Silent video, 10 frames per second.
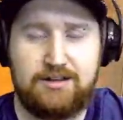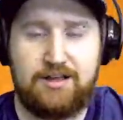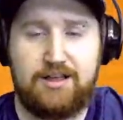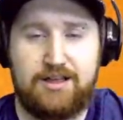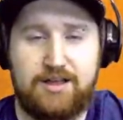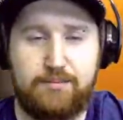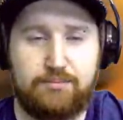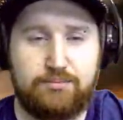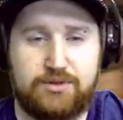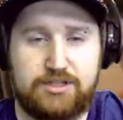Um,
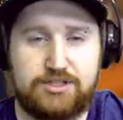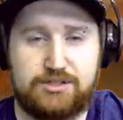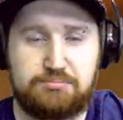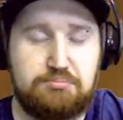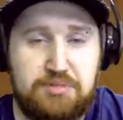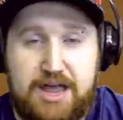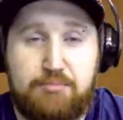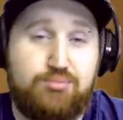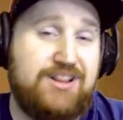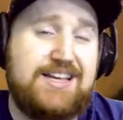just
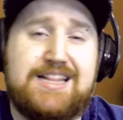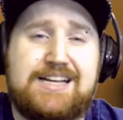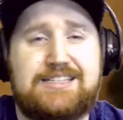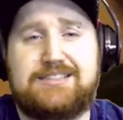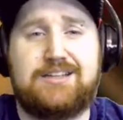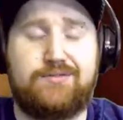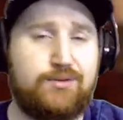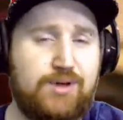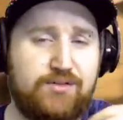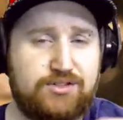we like collecting stuff,
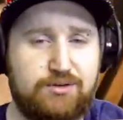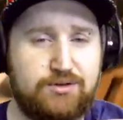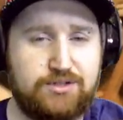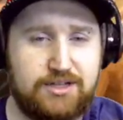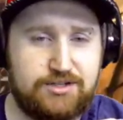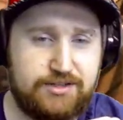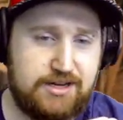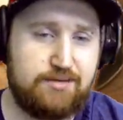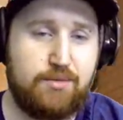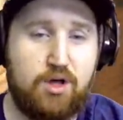and we have a Star Wars collection right
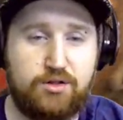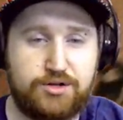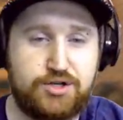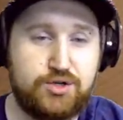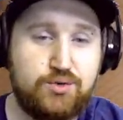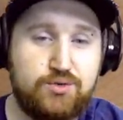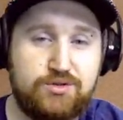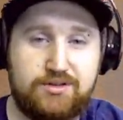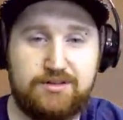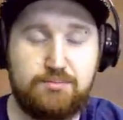there. All our
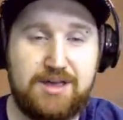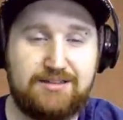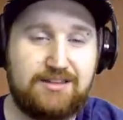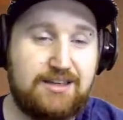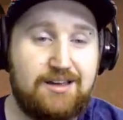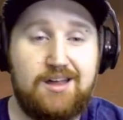shoes is messy.